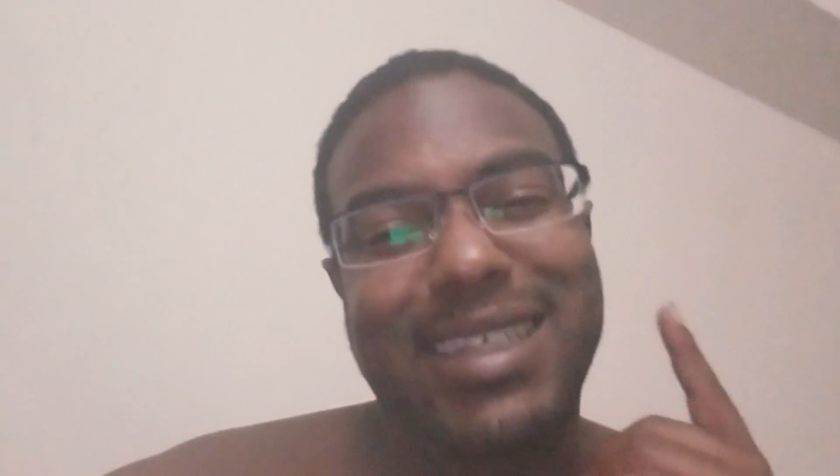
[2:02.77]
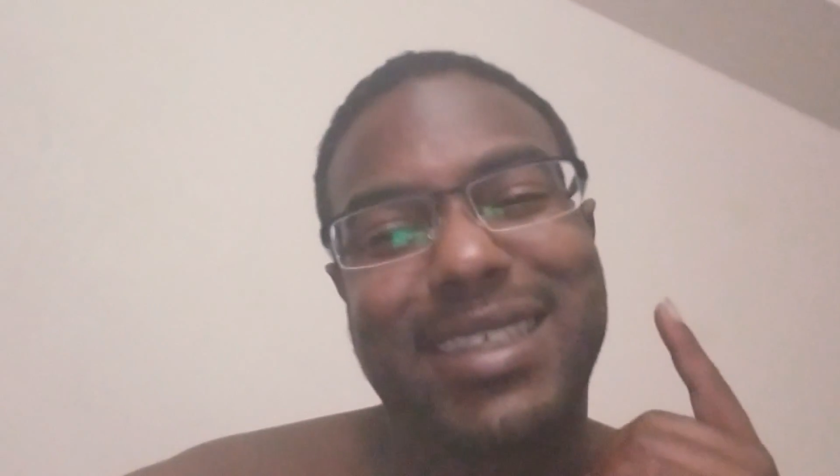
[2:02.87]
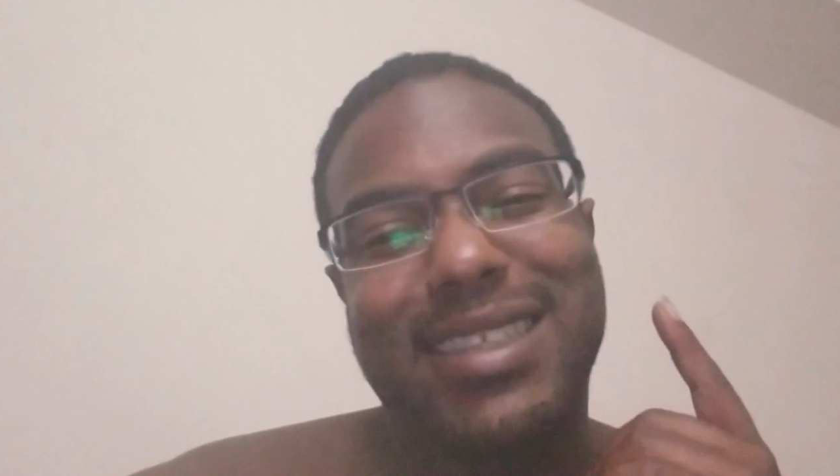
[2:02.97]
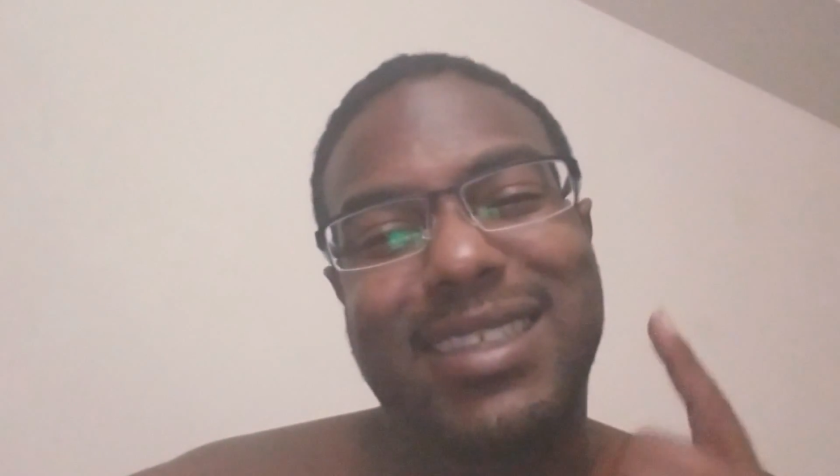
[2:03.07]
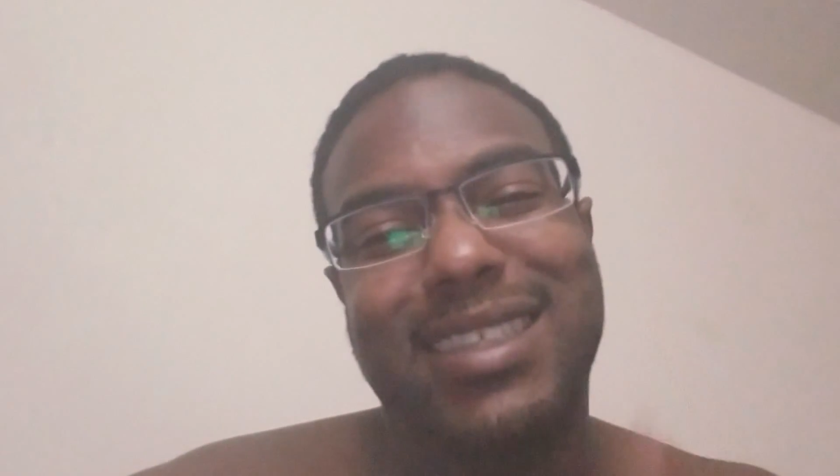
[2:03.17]

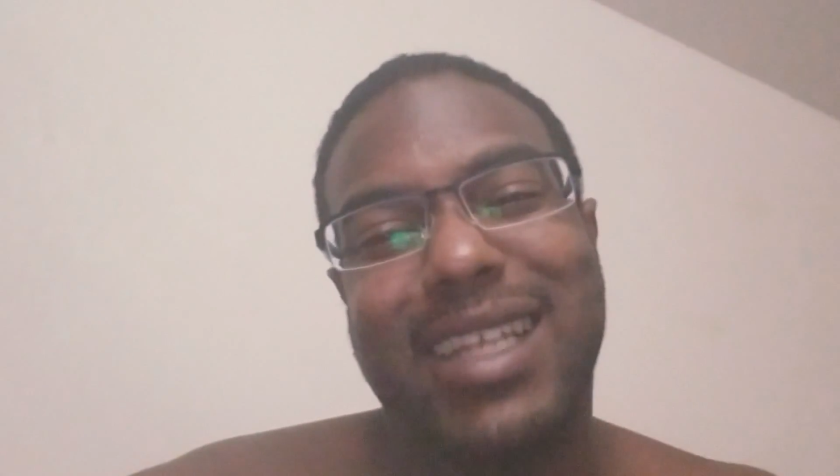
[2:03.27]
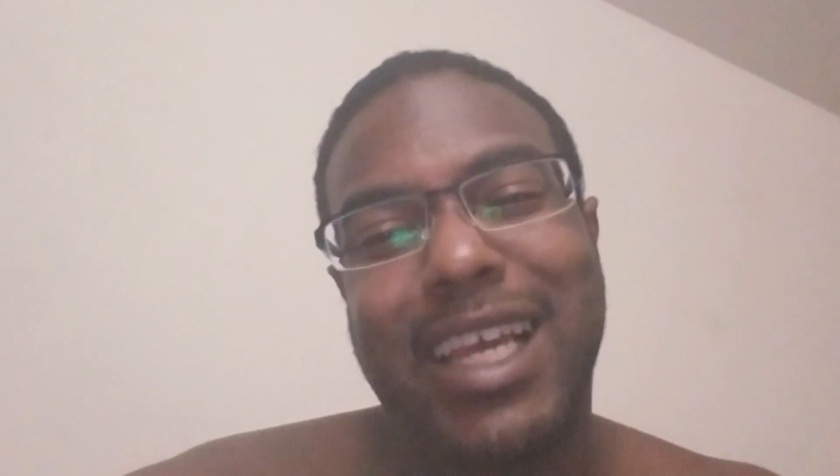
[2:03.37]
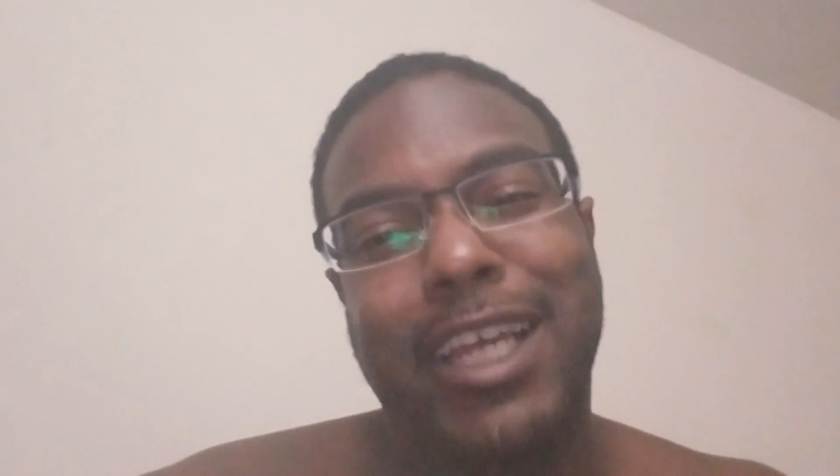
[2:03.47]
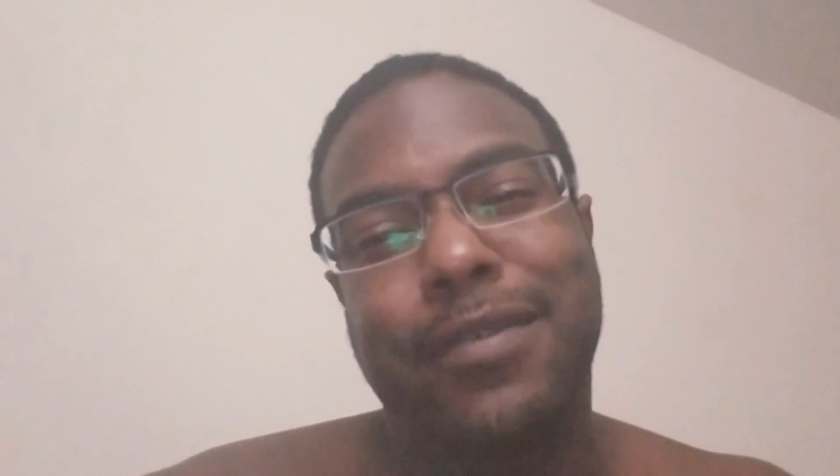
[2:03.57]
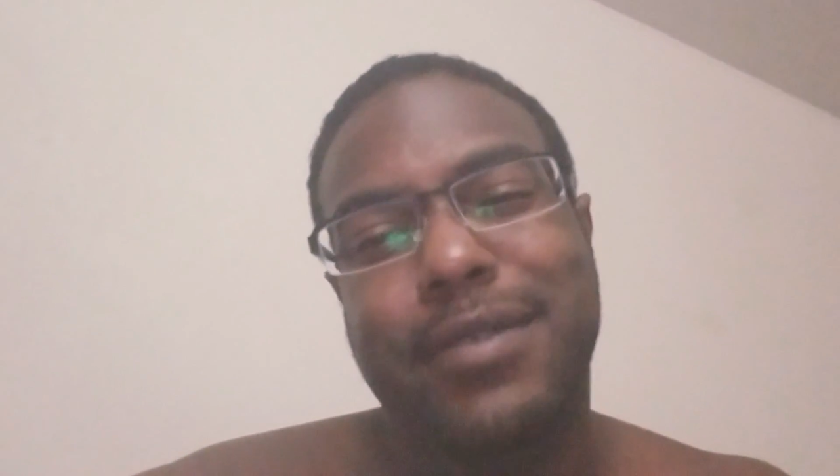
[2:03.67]

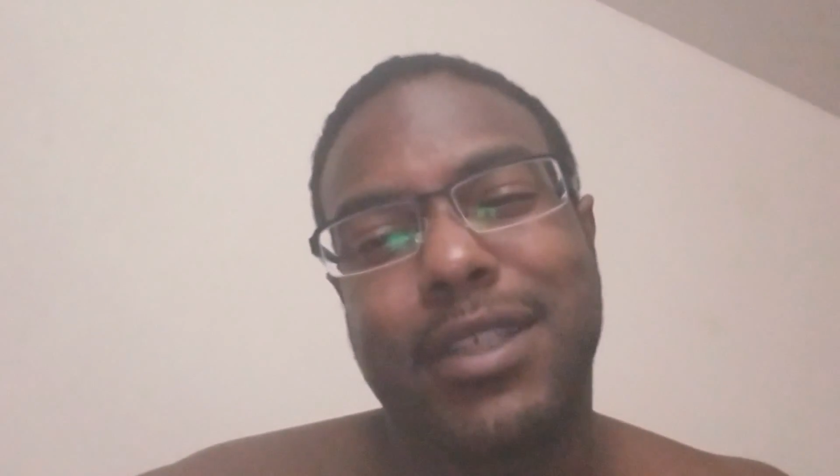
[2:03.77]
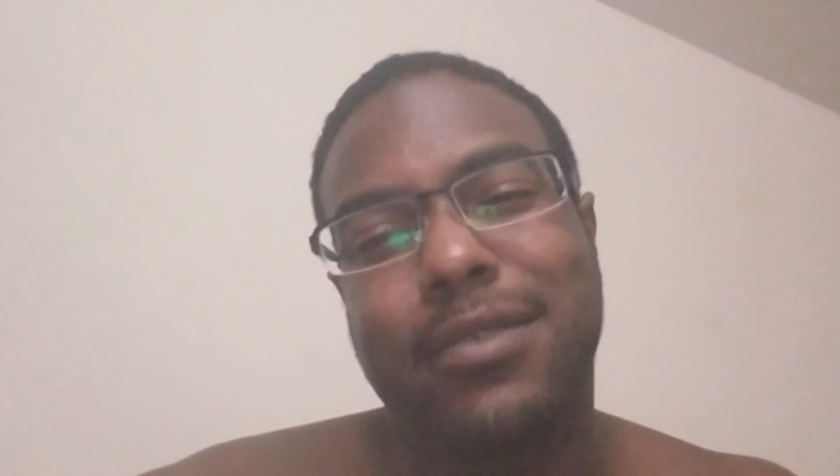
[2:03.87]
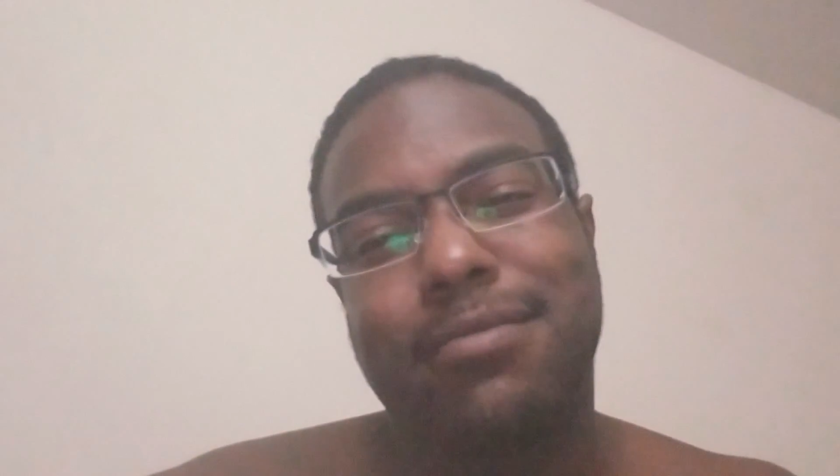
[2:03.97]
enslaved.